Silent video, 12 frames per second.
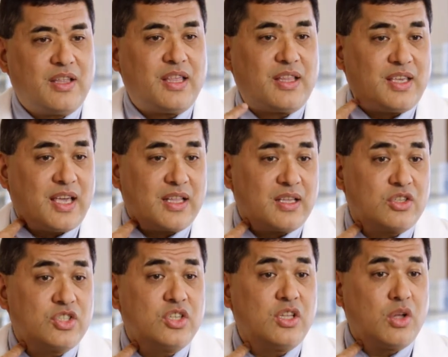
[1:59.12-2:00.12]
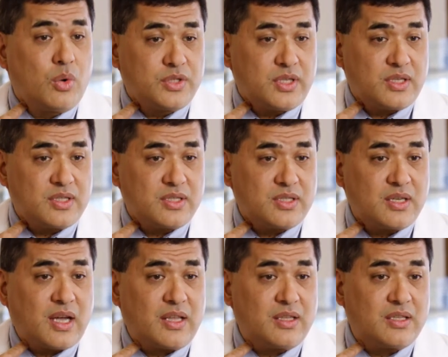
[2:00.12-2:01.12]
that he had a stenosis
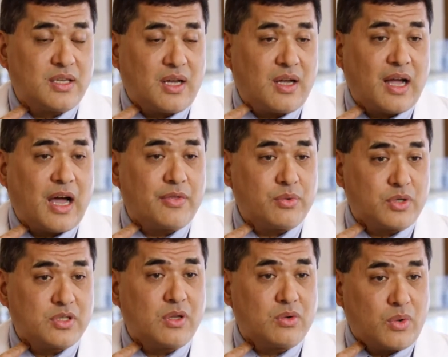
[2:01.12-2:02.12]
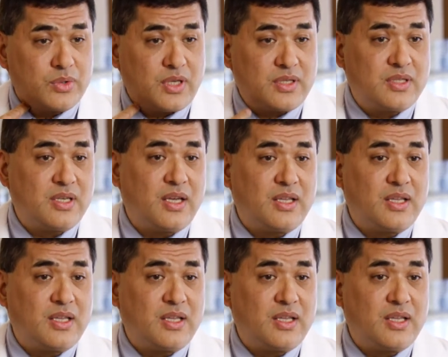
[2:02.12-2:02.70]
and uh, atherosclerosis